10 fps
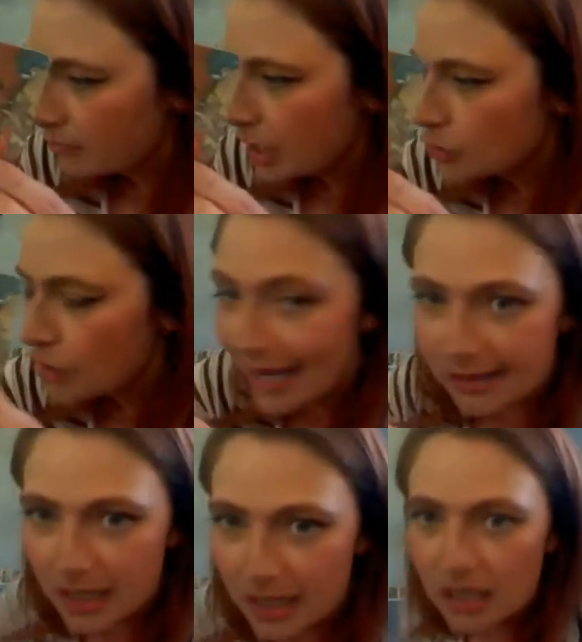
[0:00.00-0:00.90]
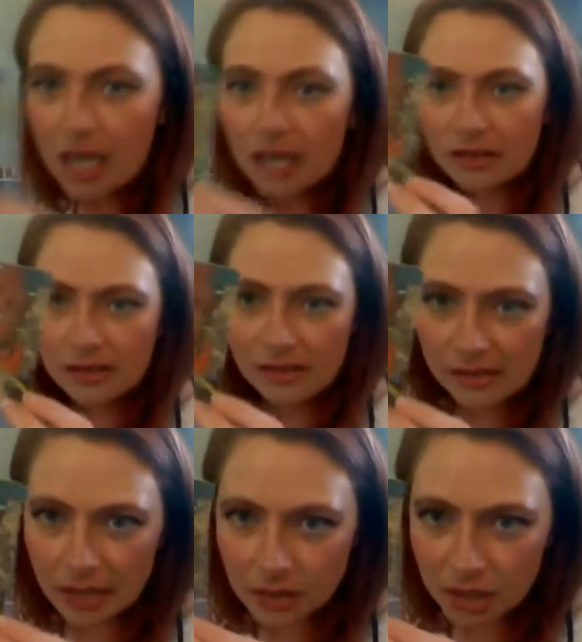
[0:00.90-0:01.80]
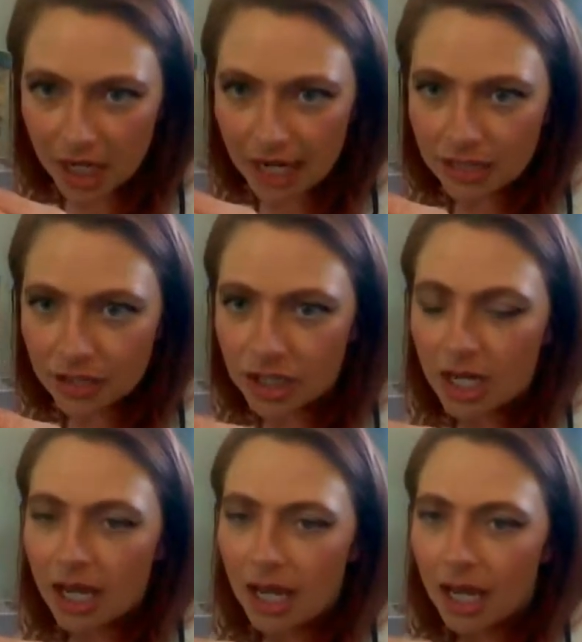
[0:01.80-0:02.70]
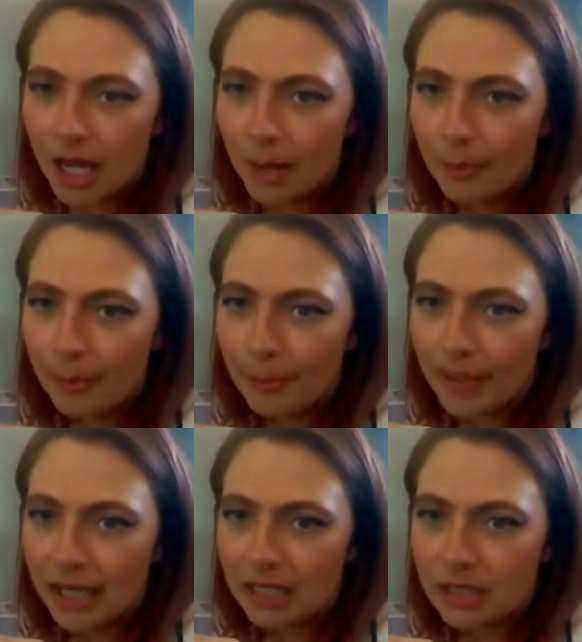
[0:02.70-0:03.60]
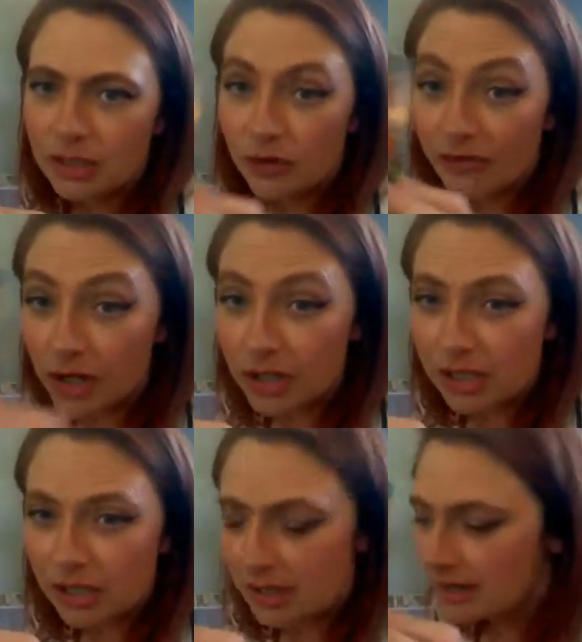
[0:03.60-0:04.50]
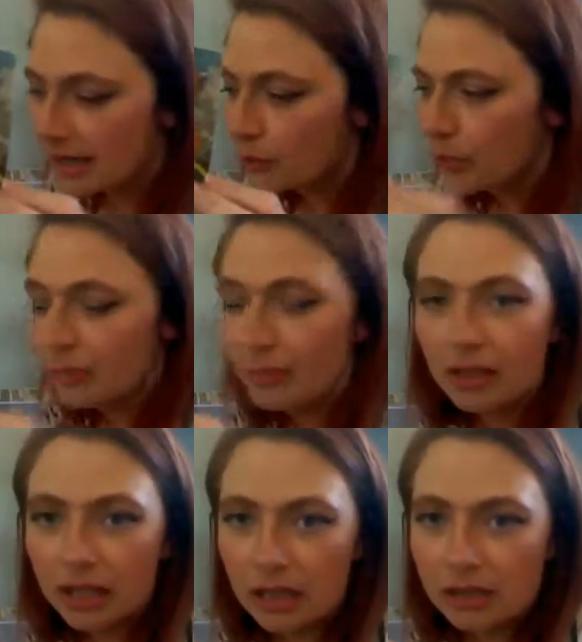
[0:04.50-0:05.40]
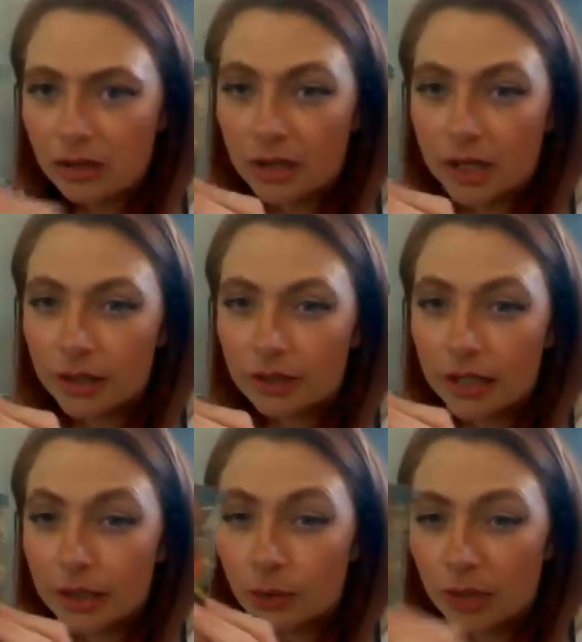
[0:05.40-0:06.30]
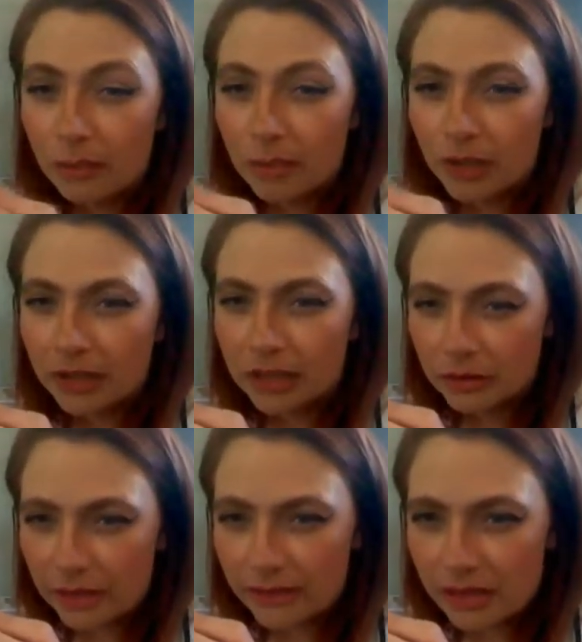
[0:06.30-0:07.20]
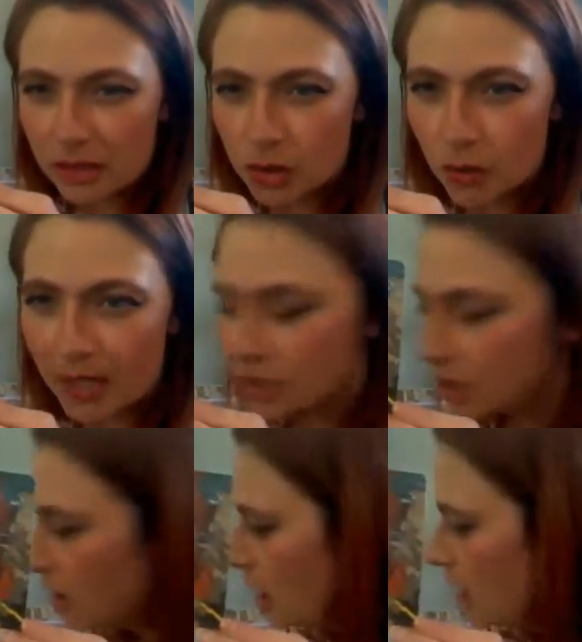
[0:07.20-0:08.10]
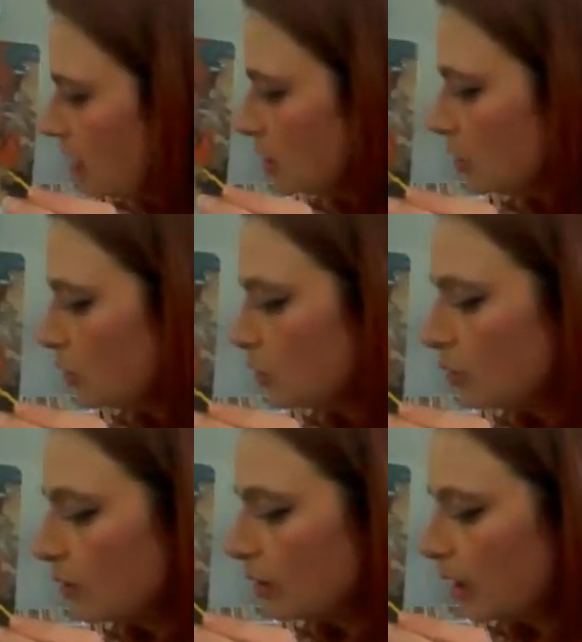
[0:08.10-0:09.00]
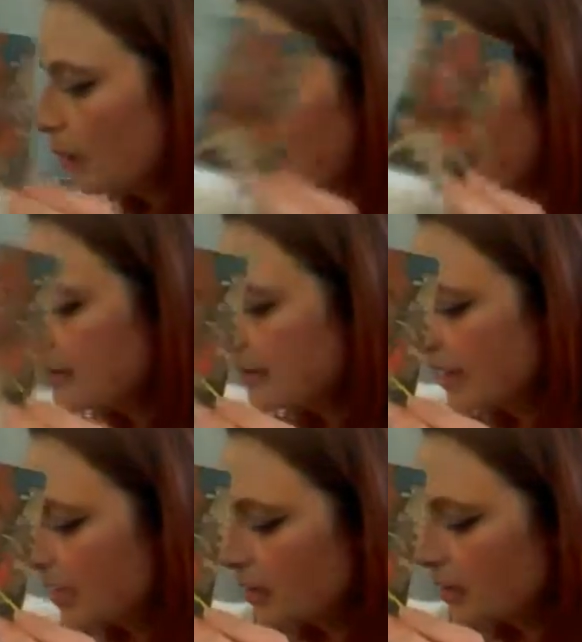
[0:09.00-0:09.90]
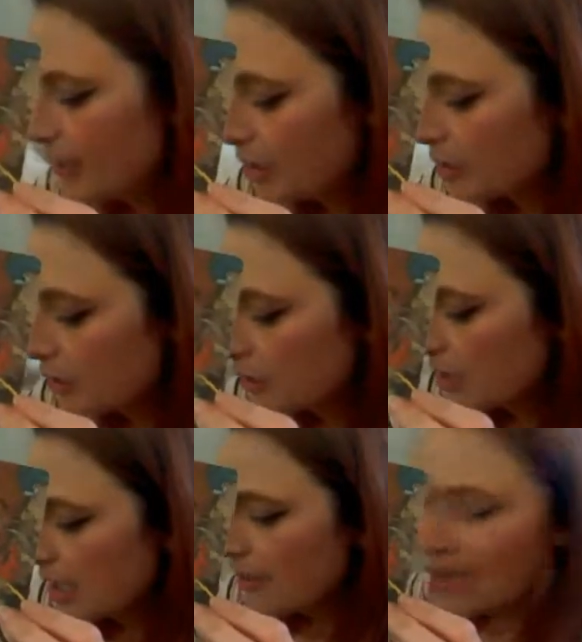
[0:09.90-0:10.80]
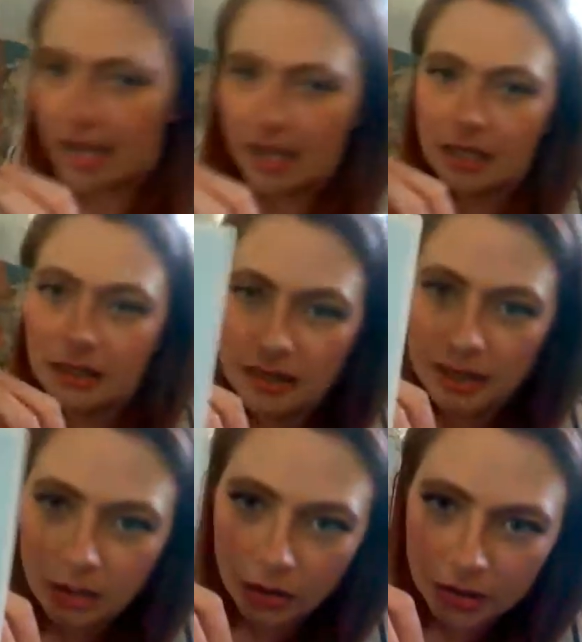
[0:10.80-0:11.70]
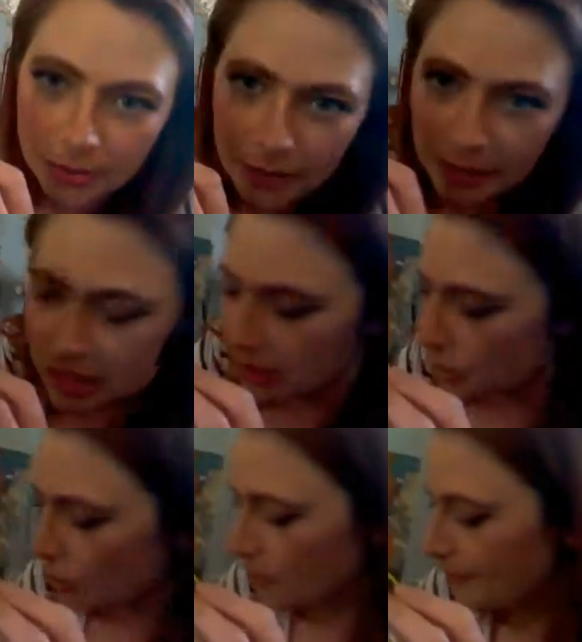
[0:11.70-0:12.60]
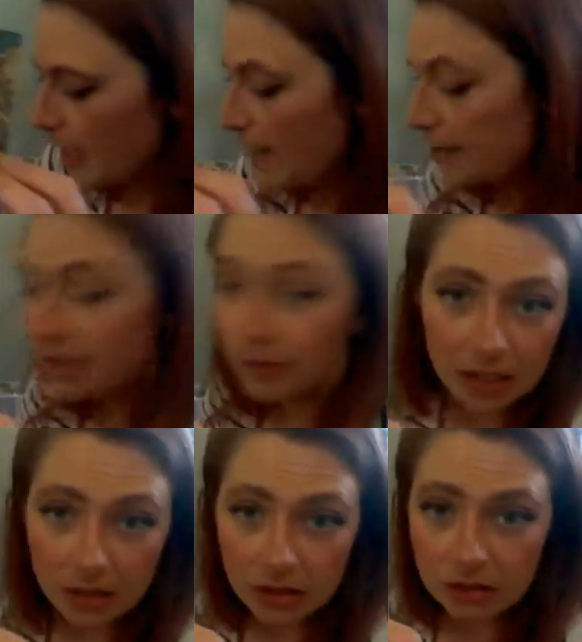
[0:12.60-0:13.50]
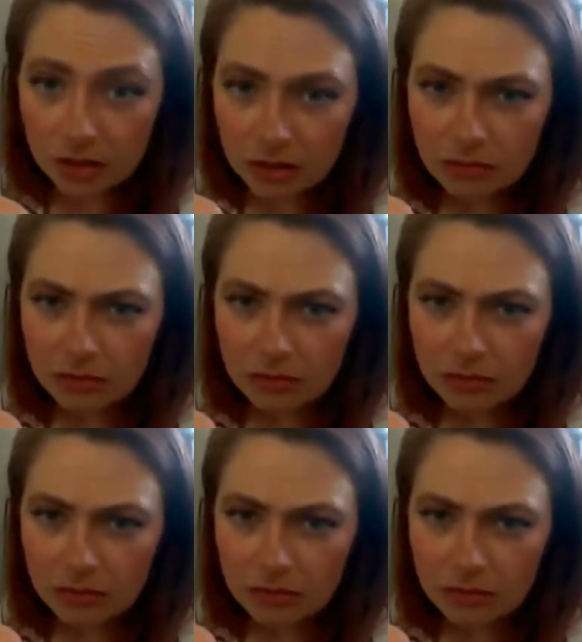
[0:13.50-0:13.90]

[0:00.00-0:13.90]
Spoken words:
drastic. This is sudden change. But reverse, this is like rebuilding. So they're like rebuilding their living situation to a place that better suits them and their ultimate potential. This could be you too.